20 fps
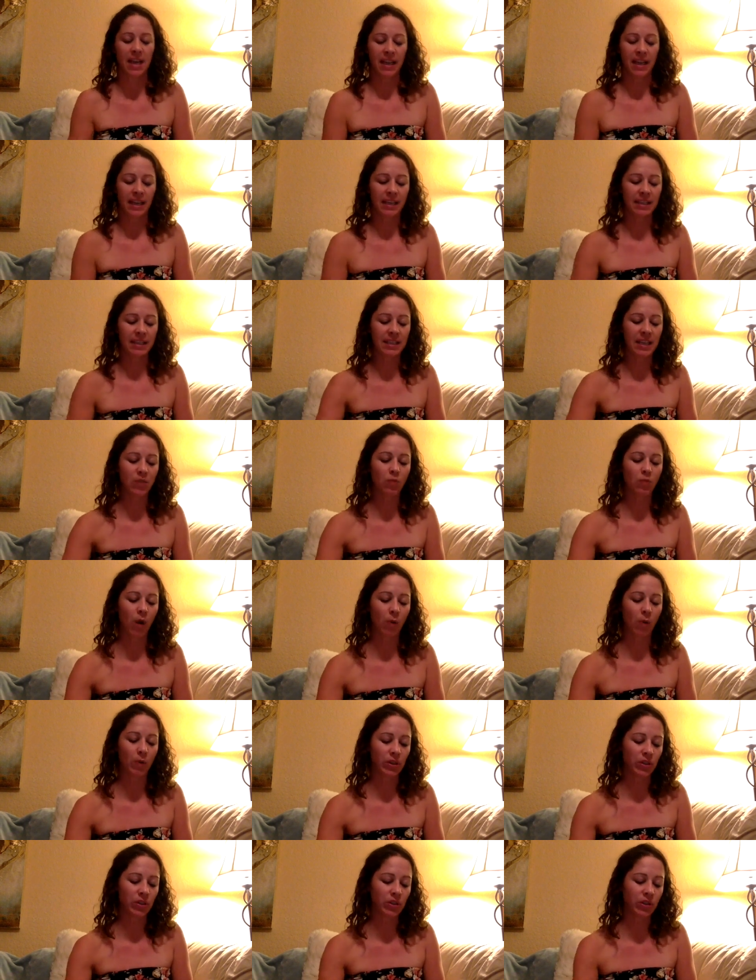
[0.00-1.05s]
He says what
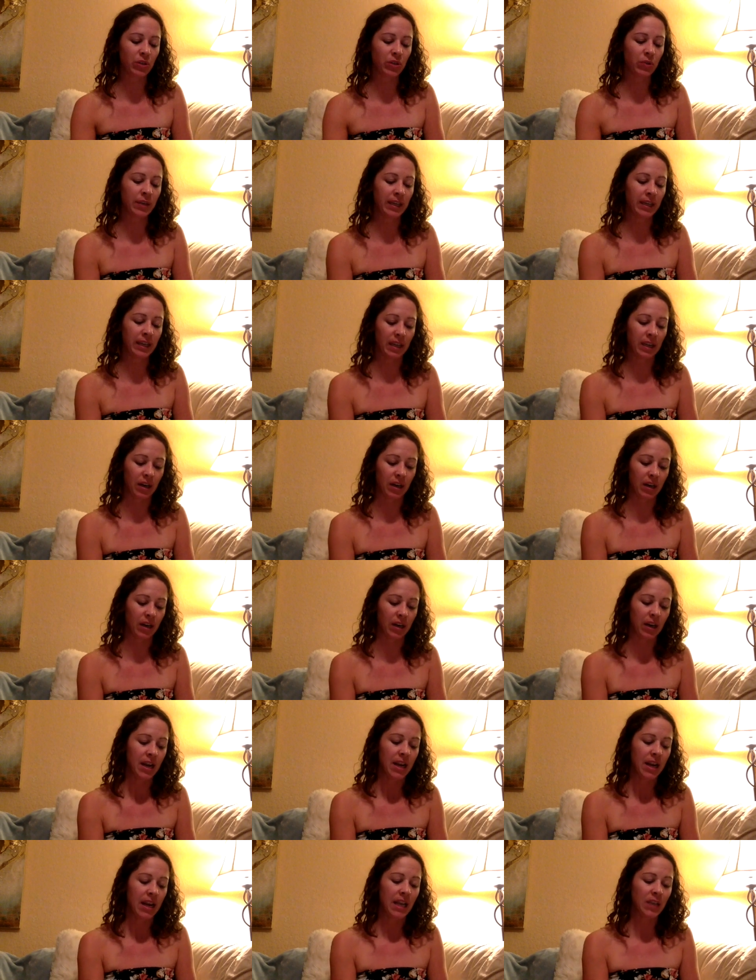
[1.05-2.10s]
we do here
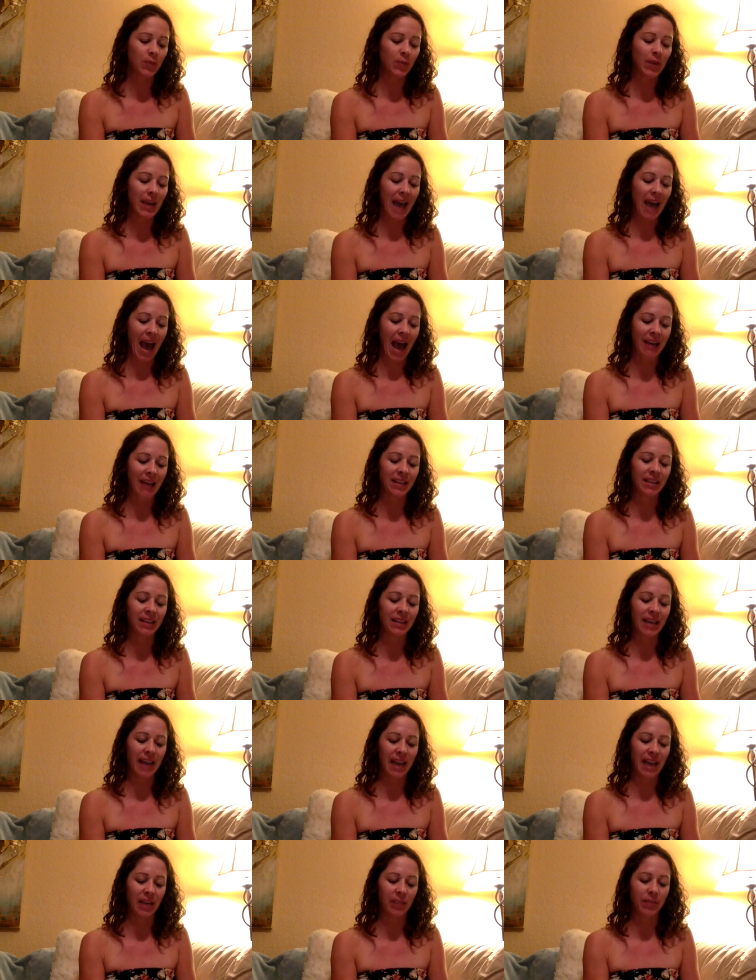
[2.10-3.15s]
is we add in the
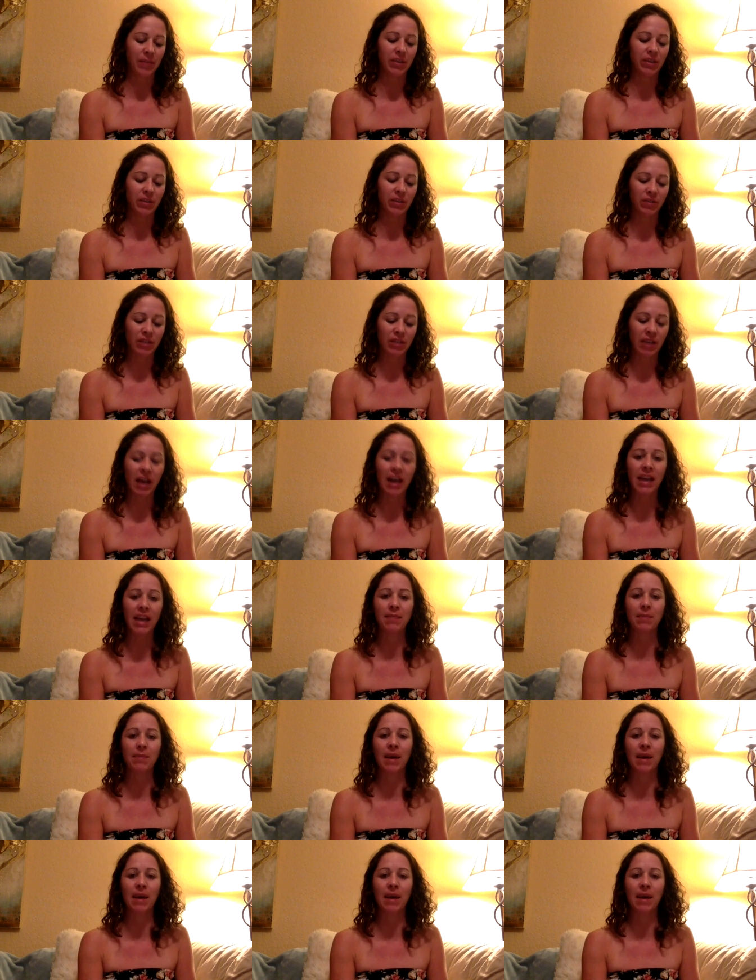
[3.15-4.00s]
element of time,